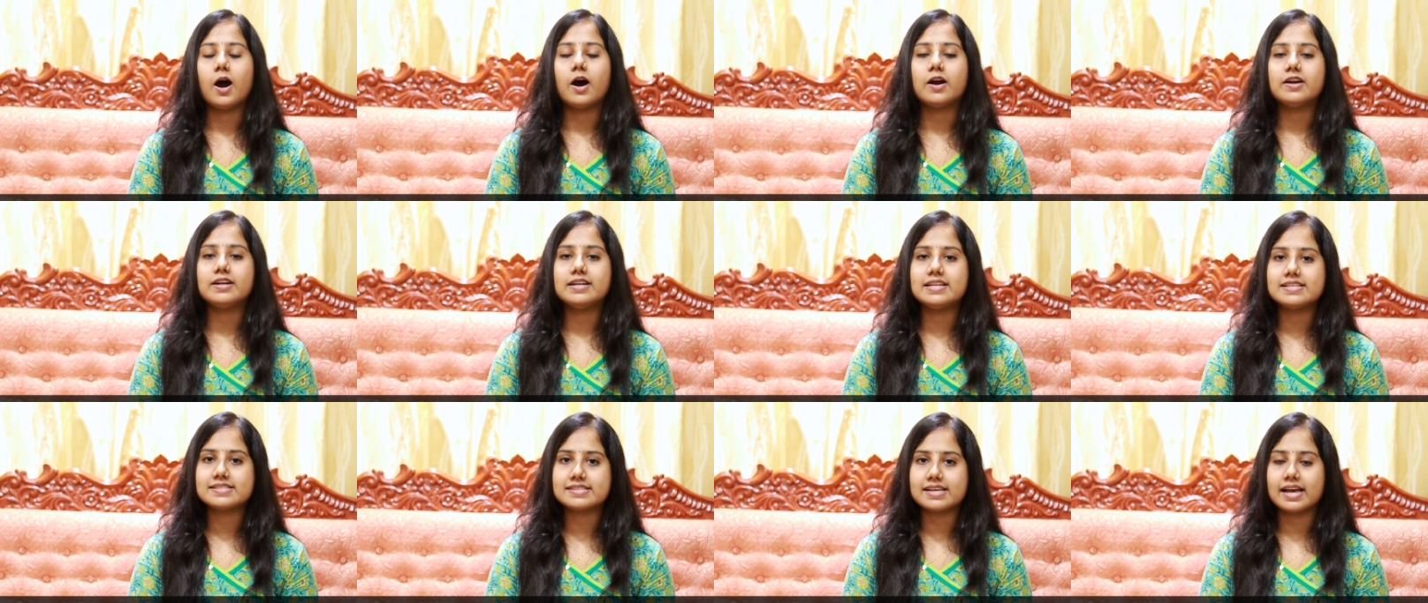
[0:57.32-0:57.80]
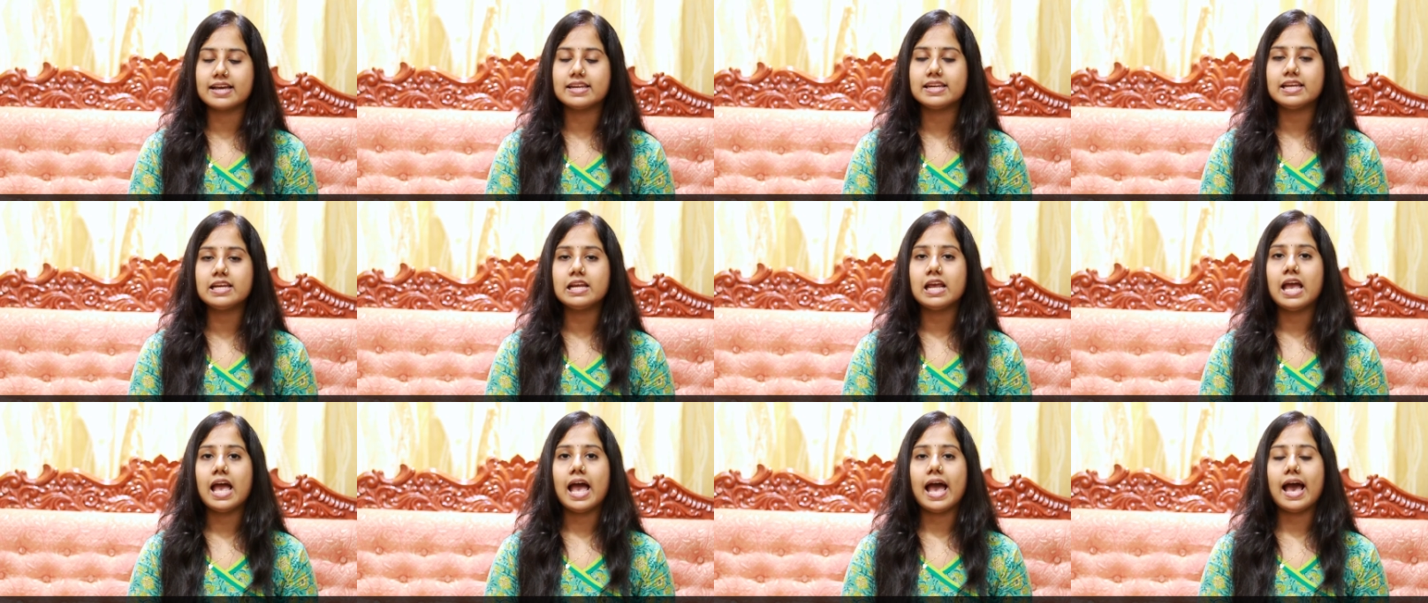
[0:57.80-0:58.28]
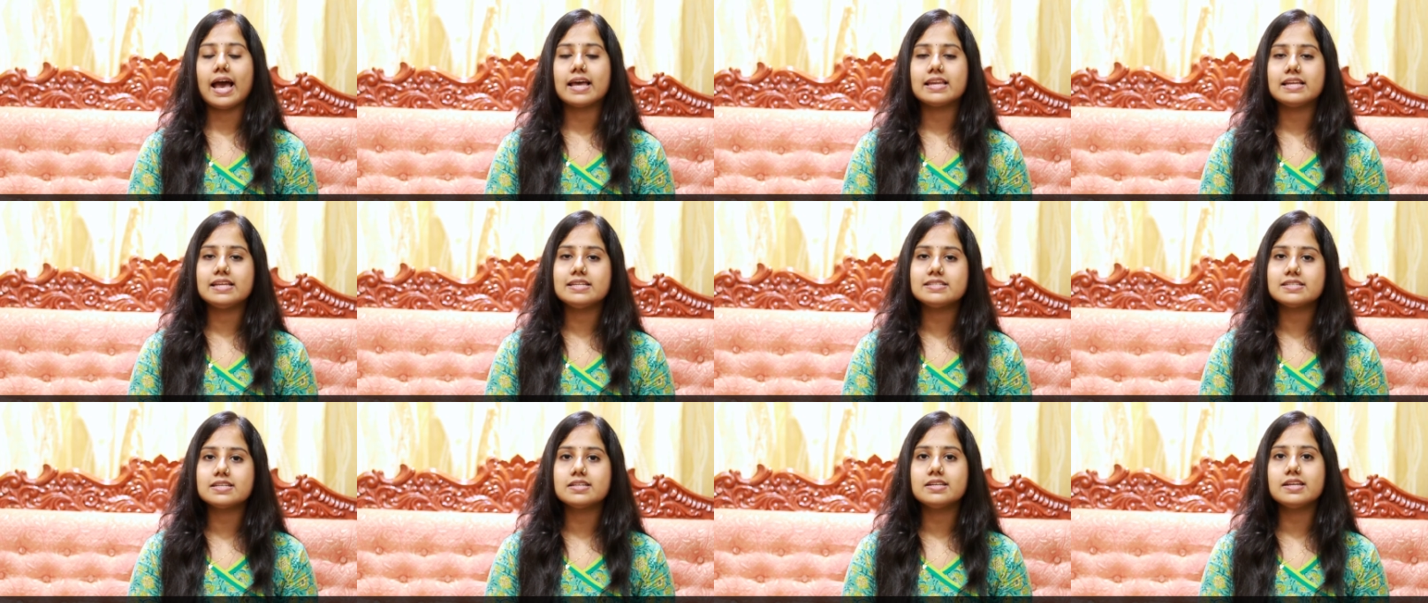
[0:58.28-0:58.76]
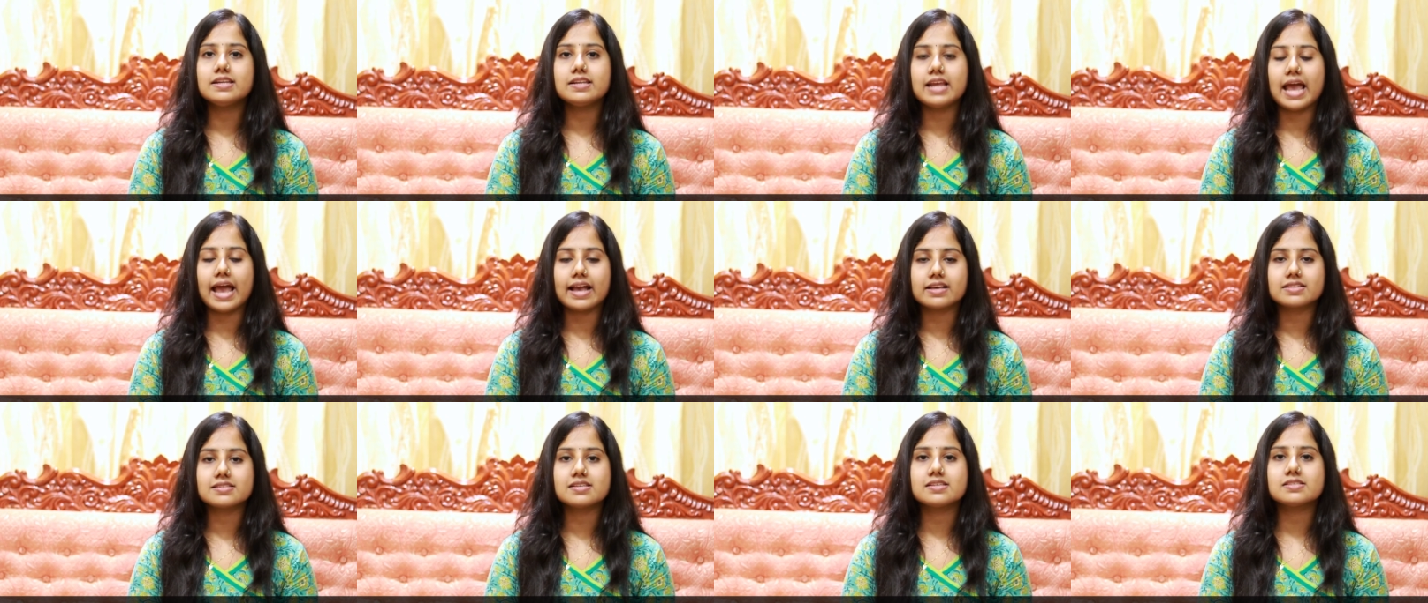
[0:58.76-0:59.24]
on designing an internet
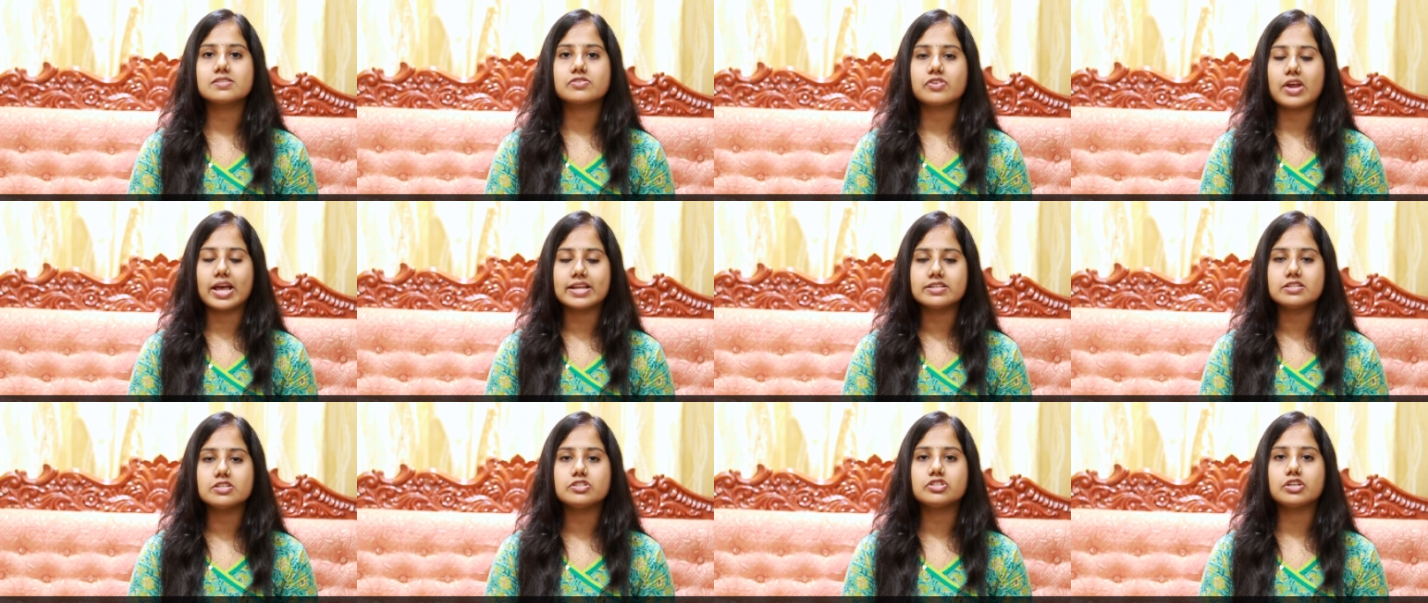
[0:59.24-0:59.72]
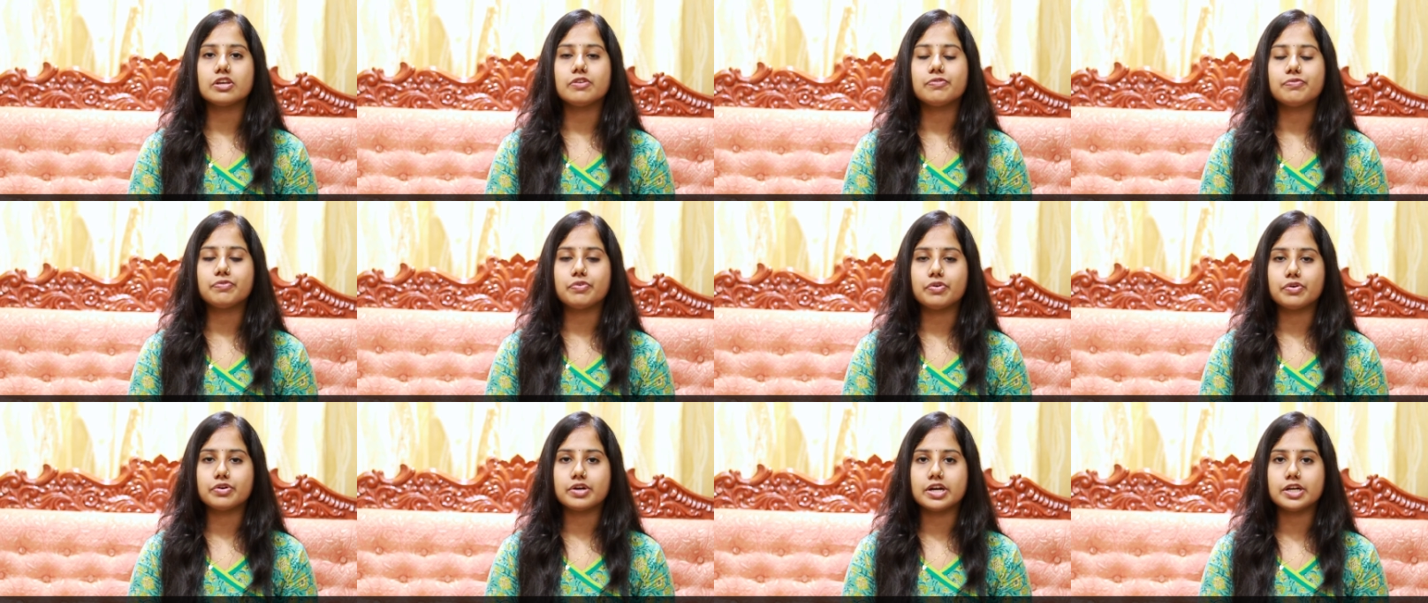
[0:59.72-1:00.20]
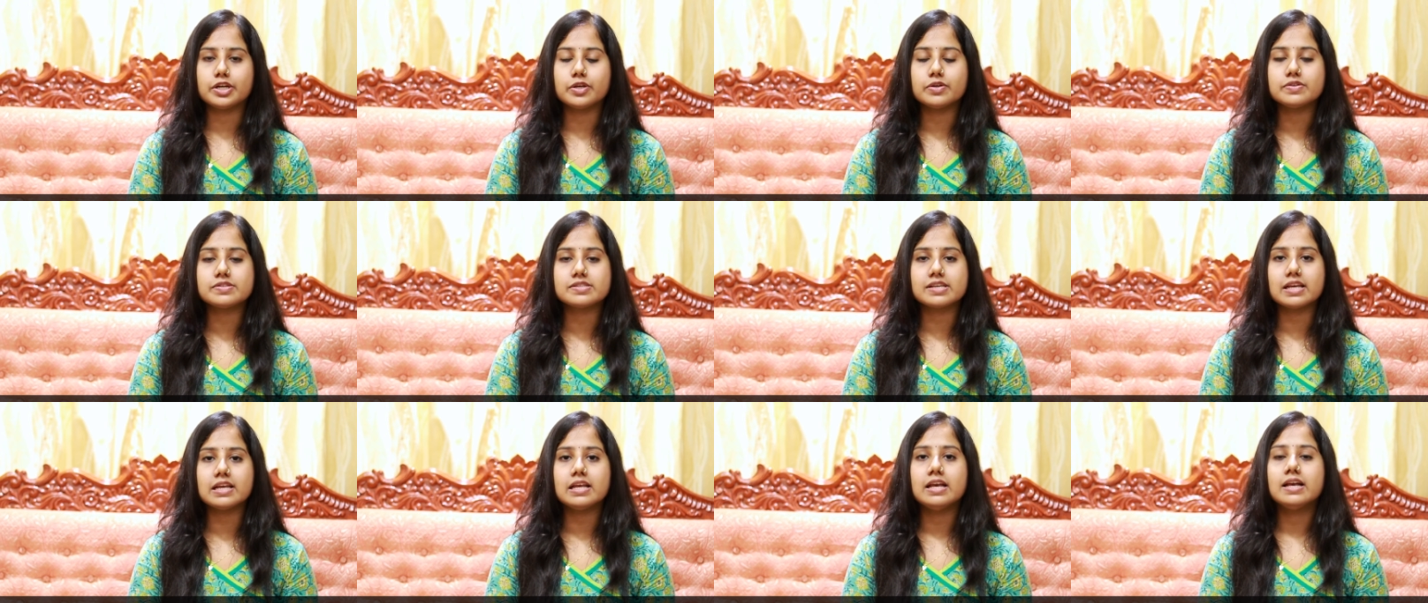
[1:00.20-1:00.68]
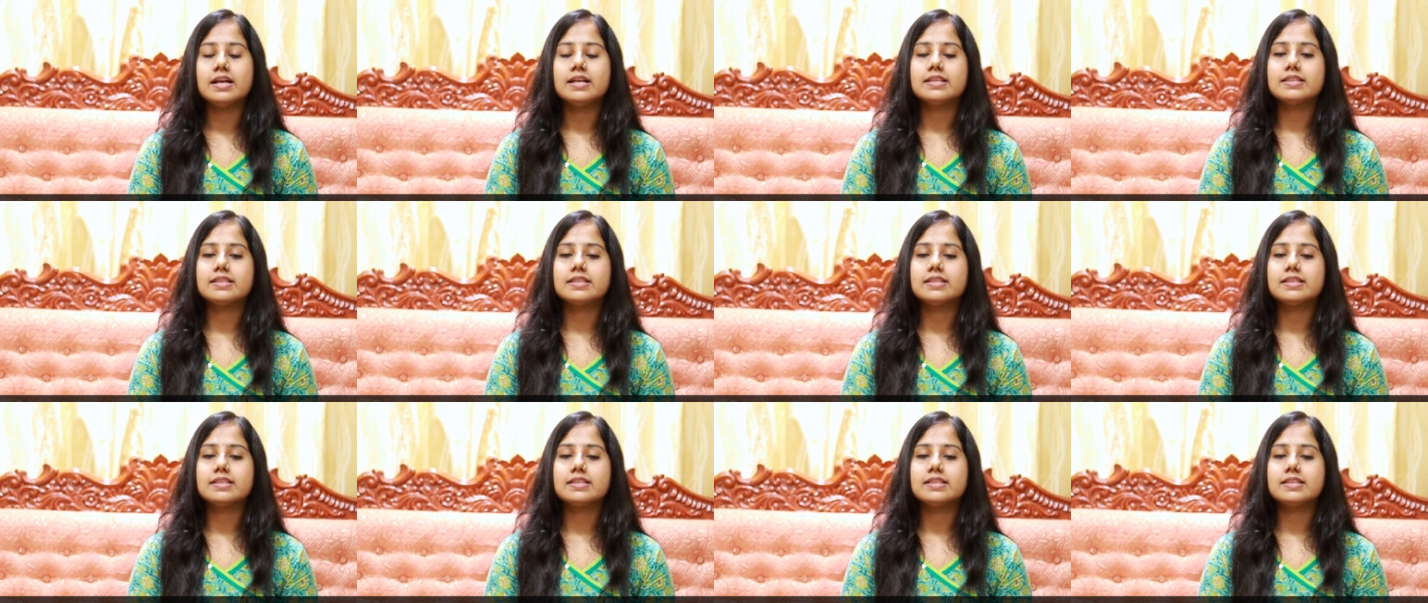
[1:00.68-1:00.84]
access strategy for reducing